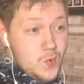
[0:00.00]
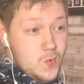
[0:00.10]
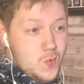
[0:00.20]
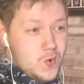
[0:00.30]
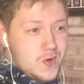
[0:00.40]

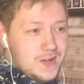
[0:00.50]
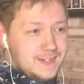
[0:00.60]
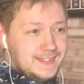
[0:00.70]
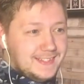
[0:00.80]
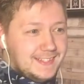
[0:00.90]
Woo!
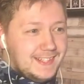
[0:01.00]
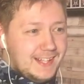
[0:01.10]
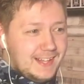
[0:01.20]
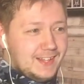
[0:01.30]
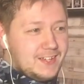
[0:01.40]

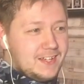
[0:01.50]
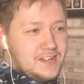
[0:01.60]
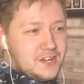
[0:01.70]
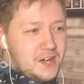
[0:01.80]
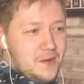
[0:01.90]
Look at
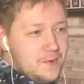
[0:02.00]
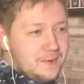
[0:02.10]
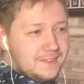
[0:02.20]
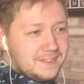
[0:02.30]
her go.